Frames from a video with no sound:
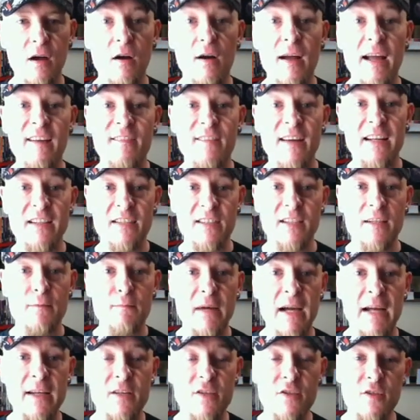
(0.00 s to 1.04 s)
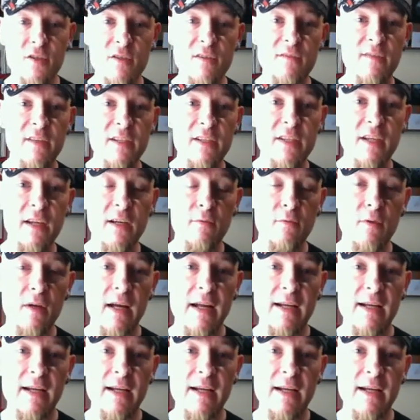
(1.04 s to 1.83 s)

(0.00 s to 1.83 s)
I have actually made another video,